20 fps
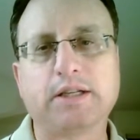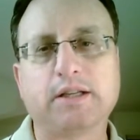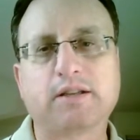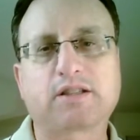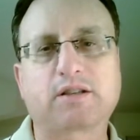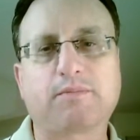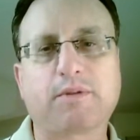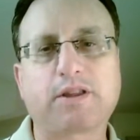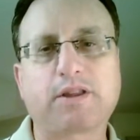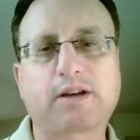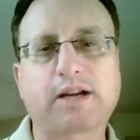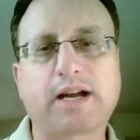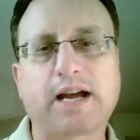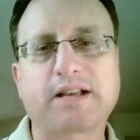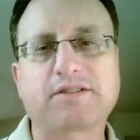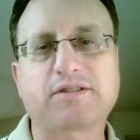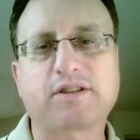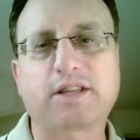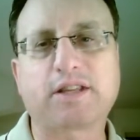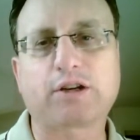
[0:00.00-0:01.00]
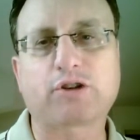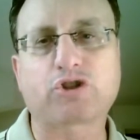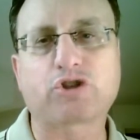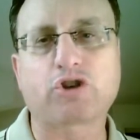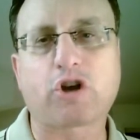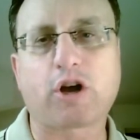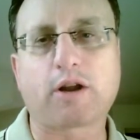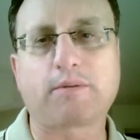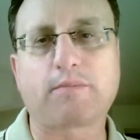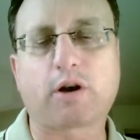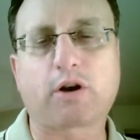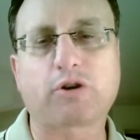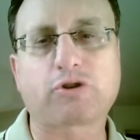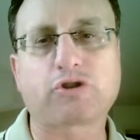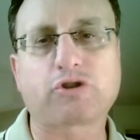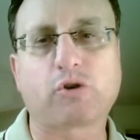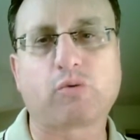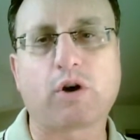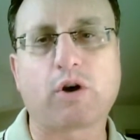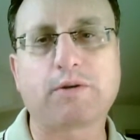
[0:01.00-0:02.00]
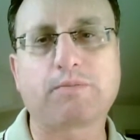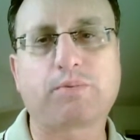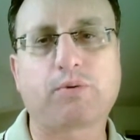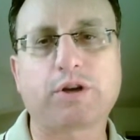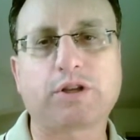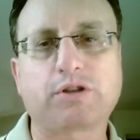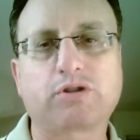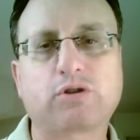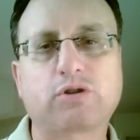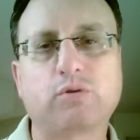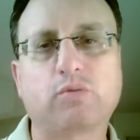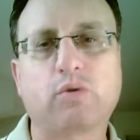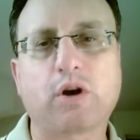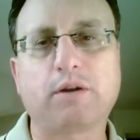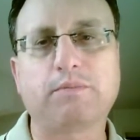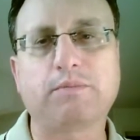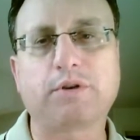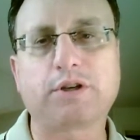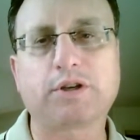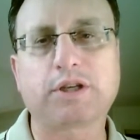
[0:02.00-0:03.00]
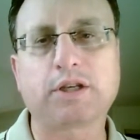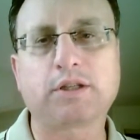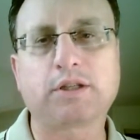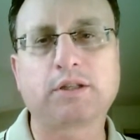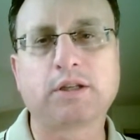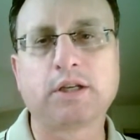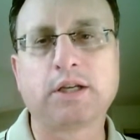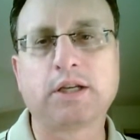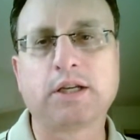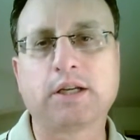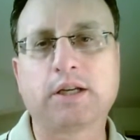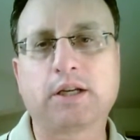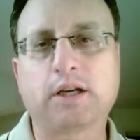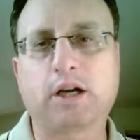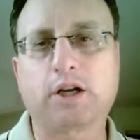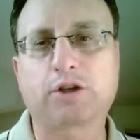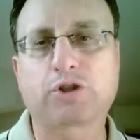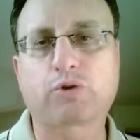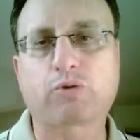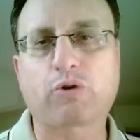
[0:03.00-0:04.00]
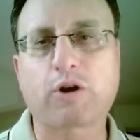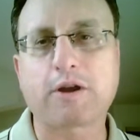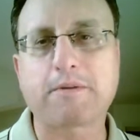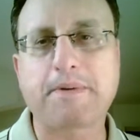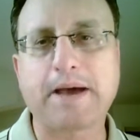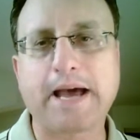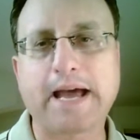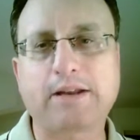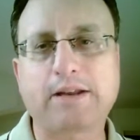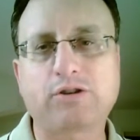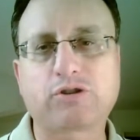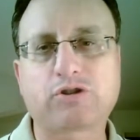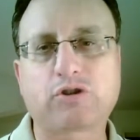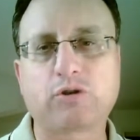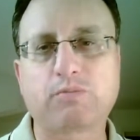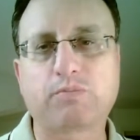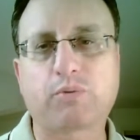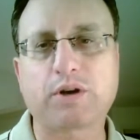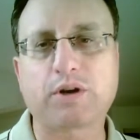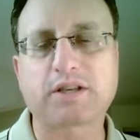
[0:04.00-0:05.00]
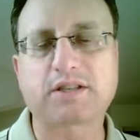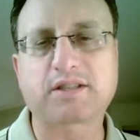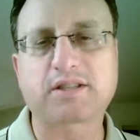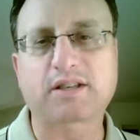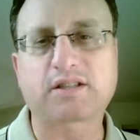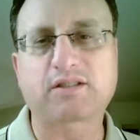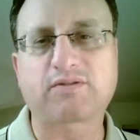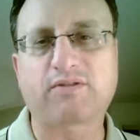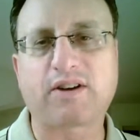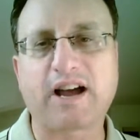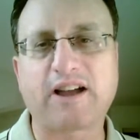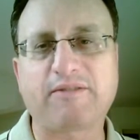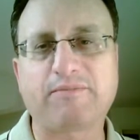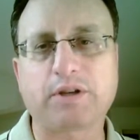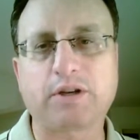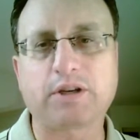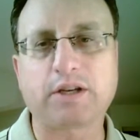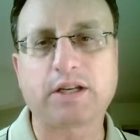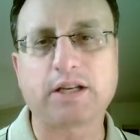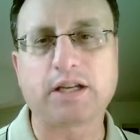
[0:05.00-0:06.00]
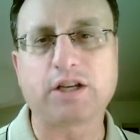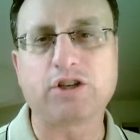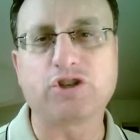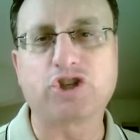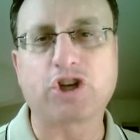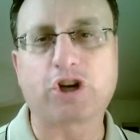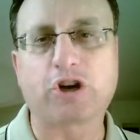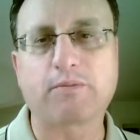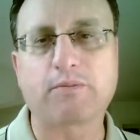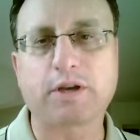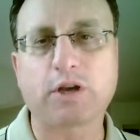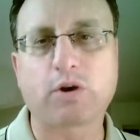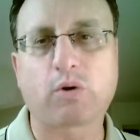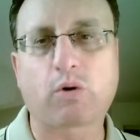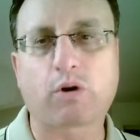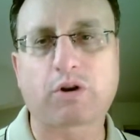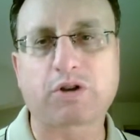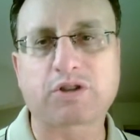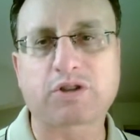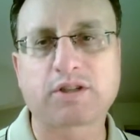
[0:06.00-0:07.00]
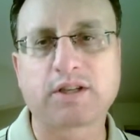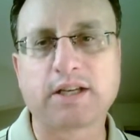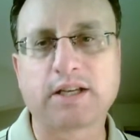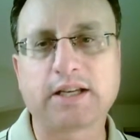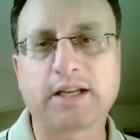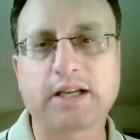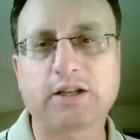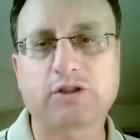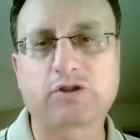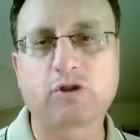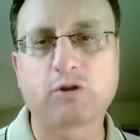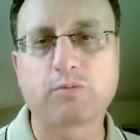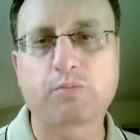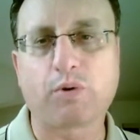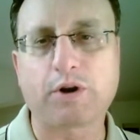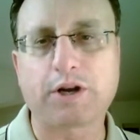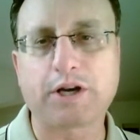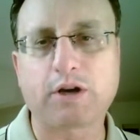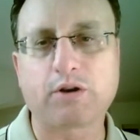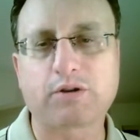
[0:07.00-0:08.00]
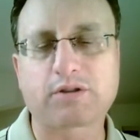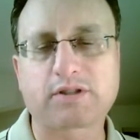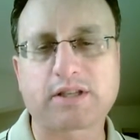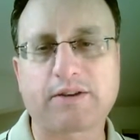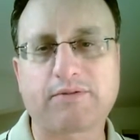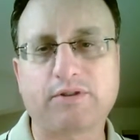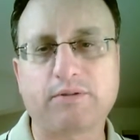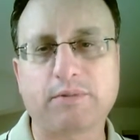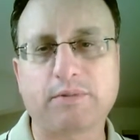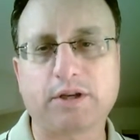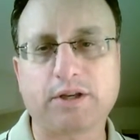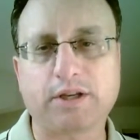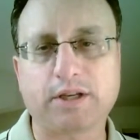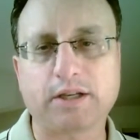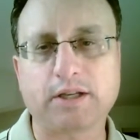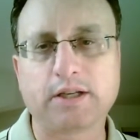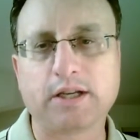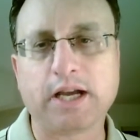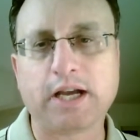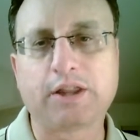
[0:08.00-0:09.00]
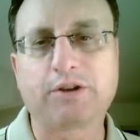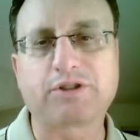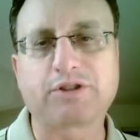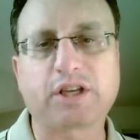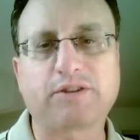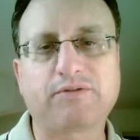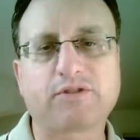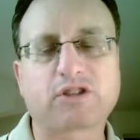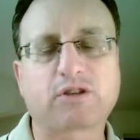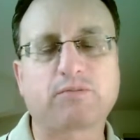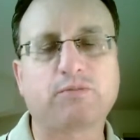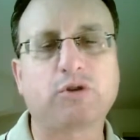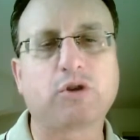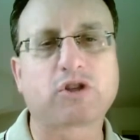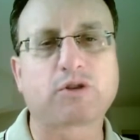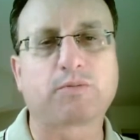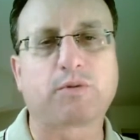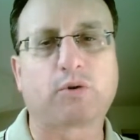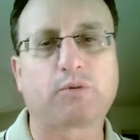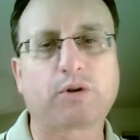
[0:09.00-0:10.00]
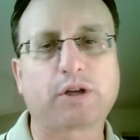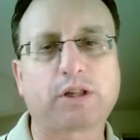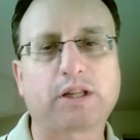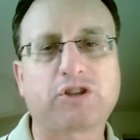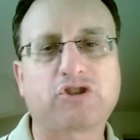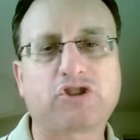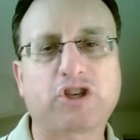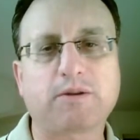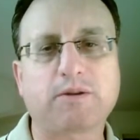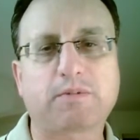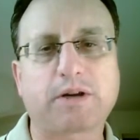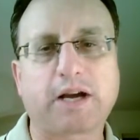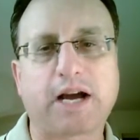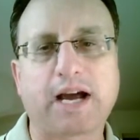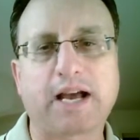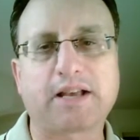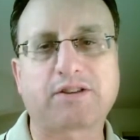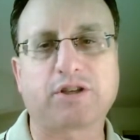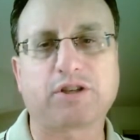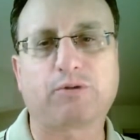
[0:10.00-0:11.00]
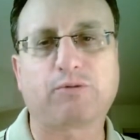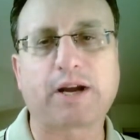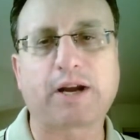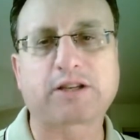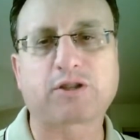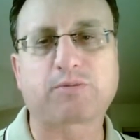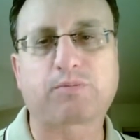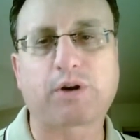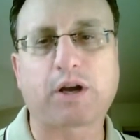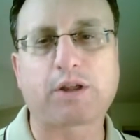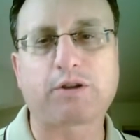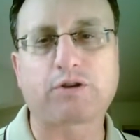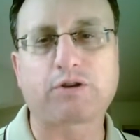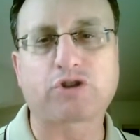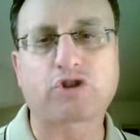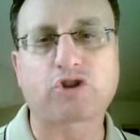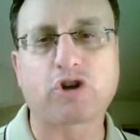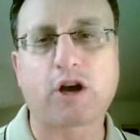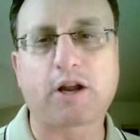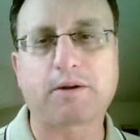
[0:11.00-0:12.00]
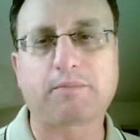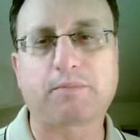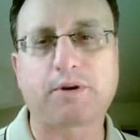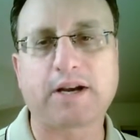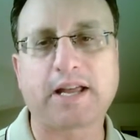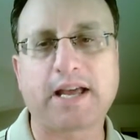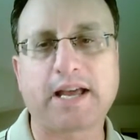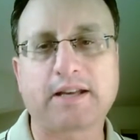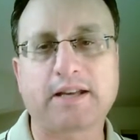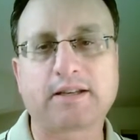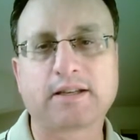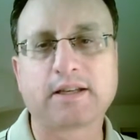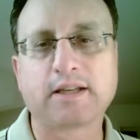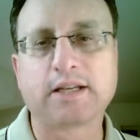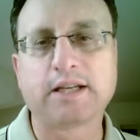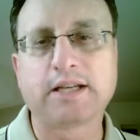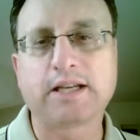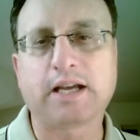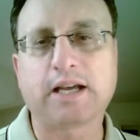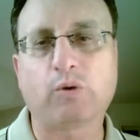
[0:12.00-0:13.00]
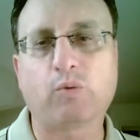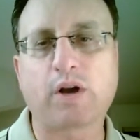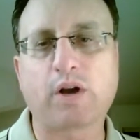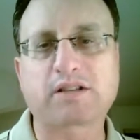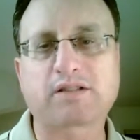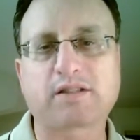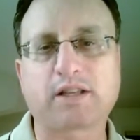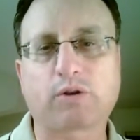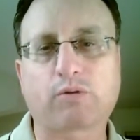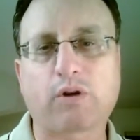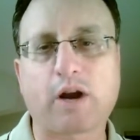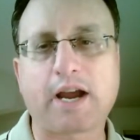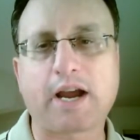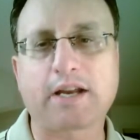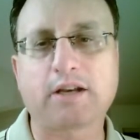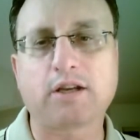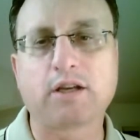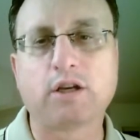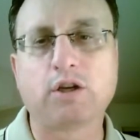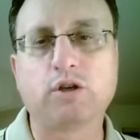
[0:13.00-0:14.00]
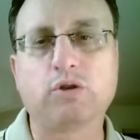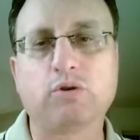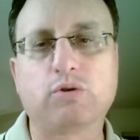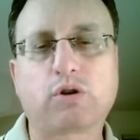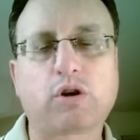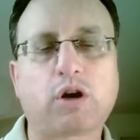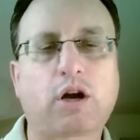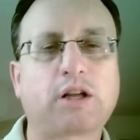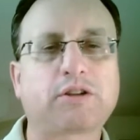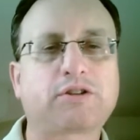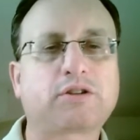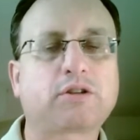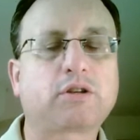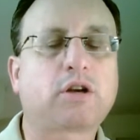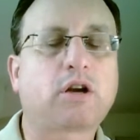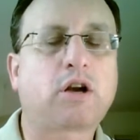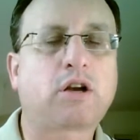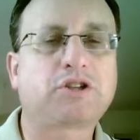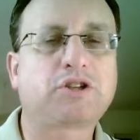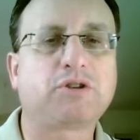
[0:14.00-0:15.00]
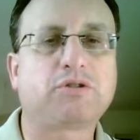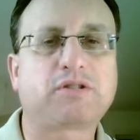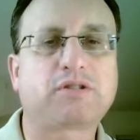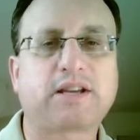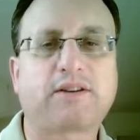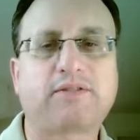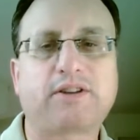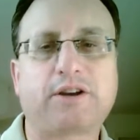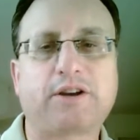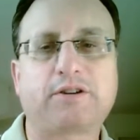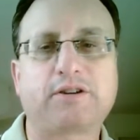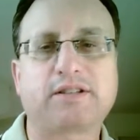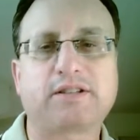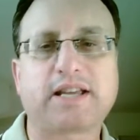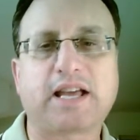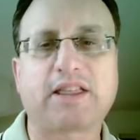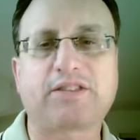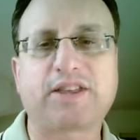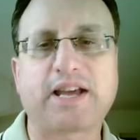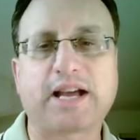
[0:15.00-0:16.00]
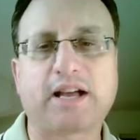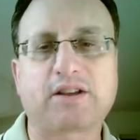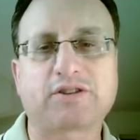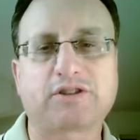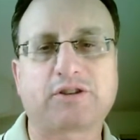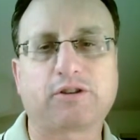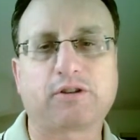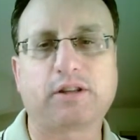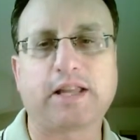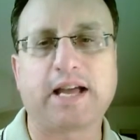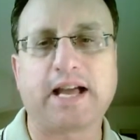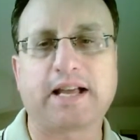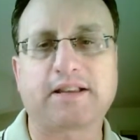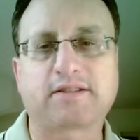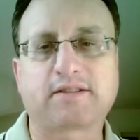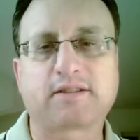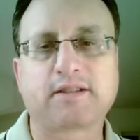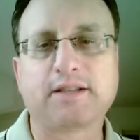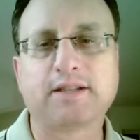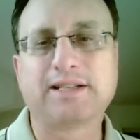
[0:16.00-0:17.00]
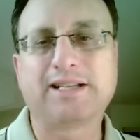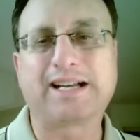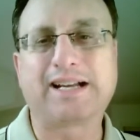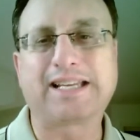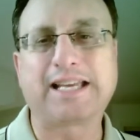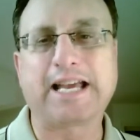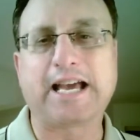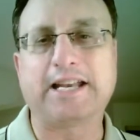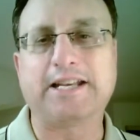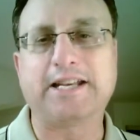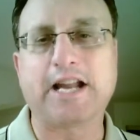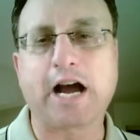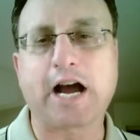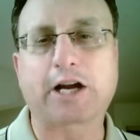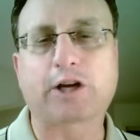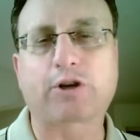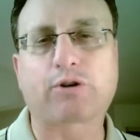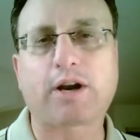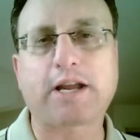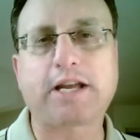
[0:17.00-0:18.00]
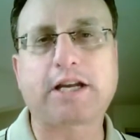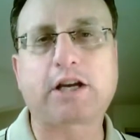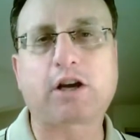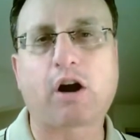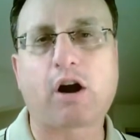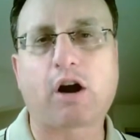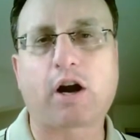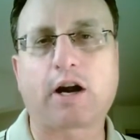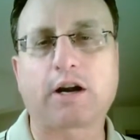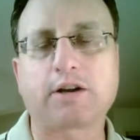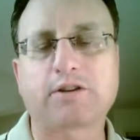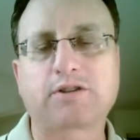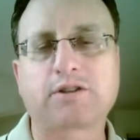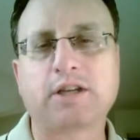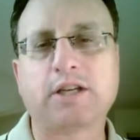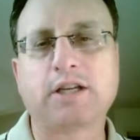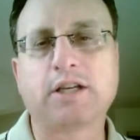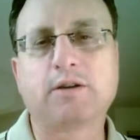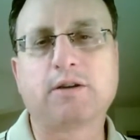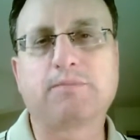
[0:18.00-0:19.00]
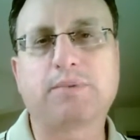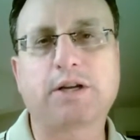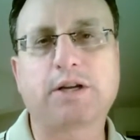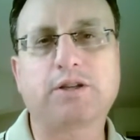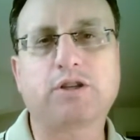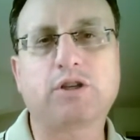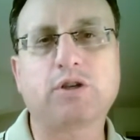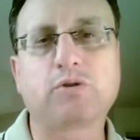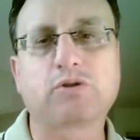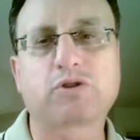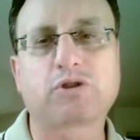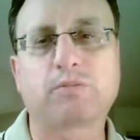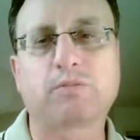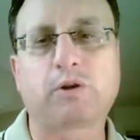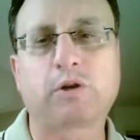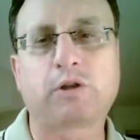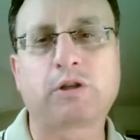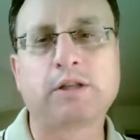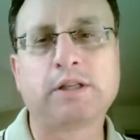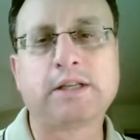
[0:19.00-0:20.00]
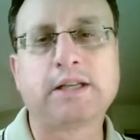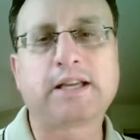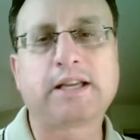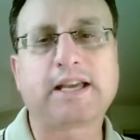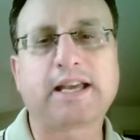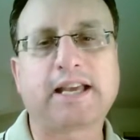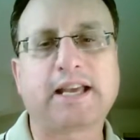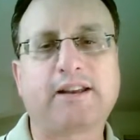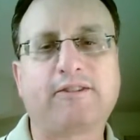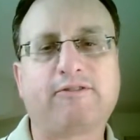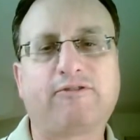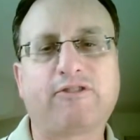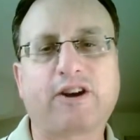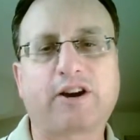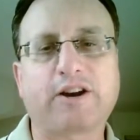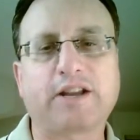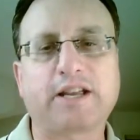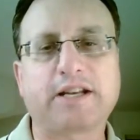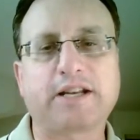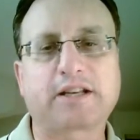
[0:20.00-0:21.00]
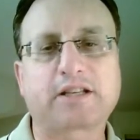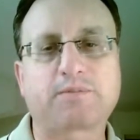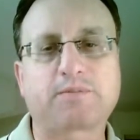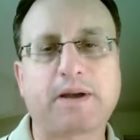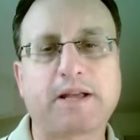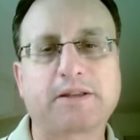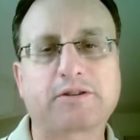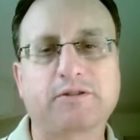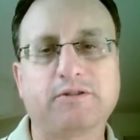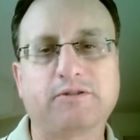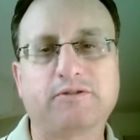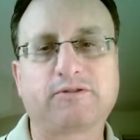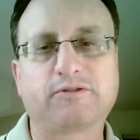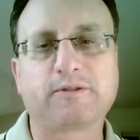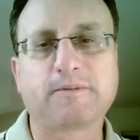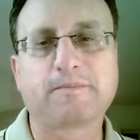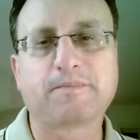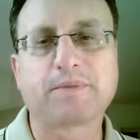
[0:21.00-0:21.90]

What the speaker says: Some other guys in there, Sean Marshall, $1.21 million, Troy Patton, $2.65 million, and Jeremy Horst at $2.07 million. There's even some usable, really cheap guys in Rex Brothers, Sean Burnett, and Wesley Wright, who cost you $710,000 or less. Again, not great cards, but usable and very inexpensive.